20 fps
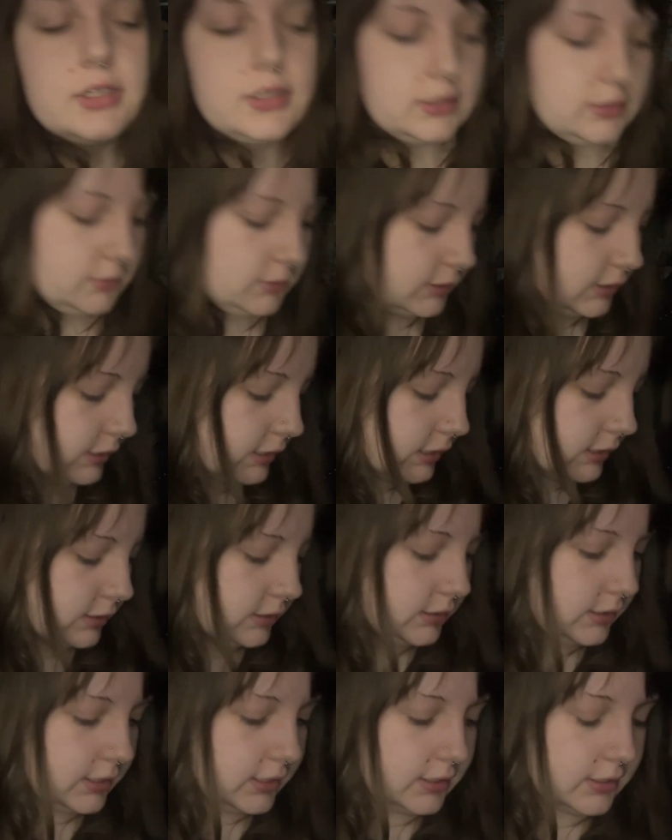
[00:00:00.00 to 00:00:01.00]
Okay,
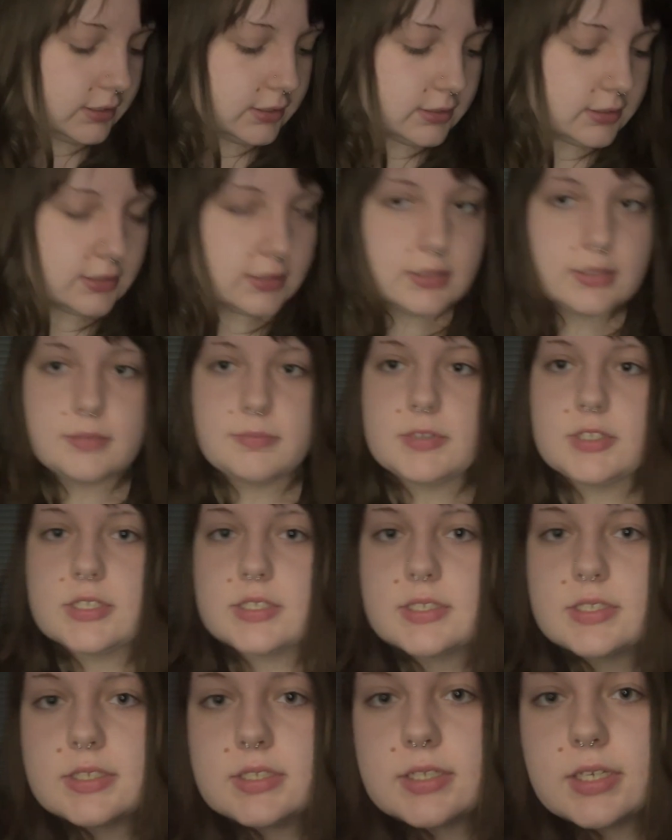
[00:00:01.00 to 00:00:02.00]
and let me
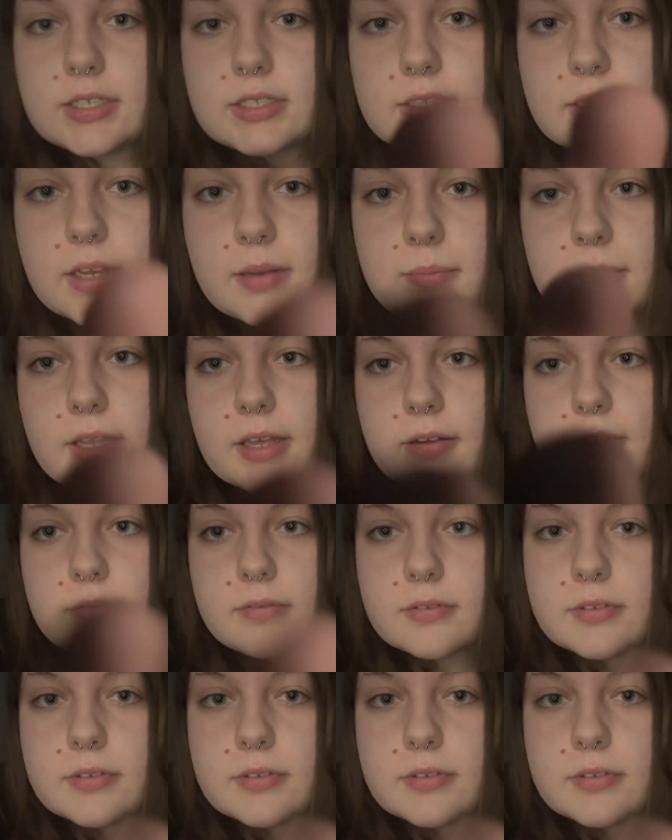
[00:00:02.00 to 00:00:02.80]
just like tap that